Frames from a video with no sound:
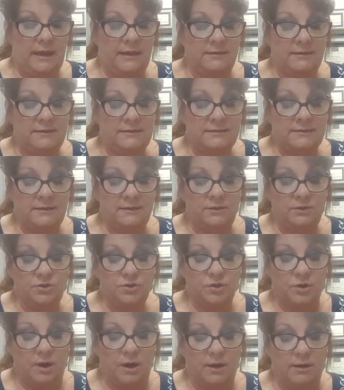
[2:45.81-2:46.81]
And the
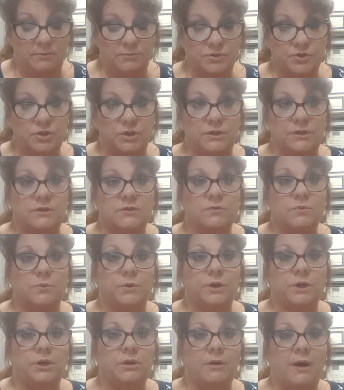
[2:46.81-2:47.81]
cylinder option is where
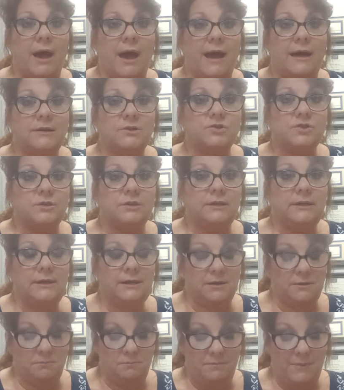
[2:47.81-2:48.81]
you actually
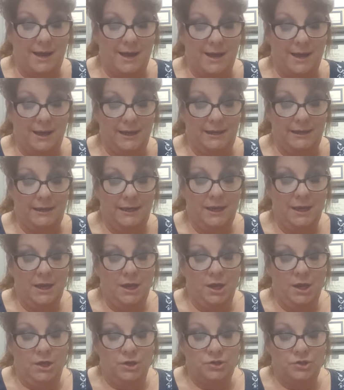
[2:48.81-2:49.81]
combine
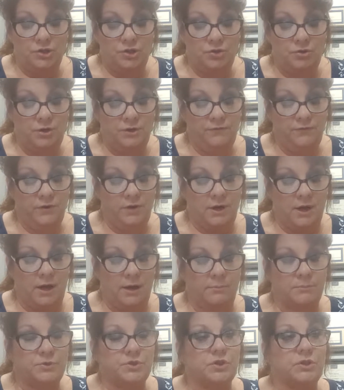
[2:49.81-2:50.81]
two different
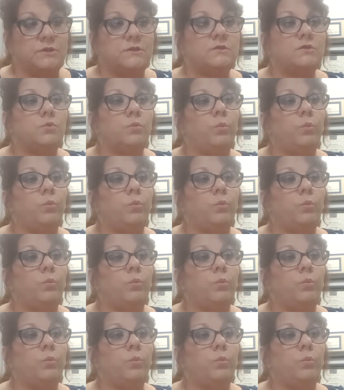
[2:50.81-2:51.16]
options.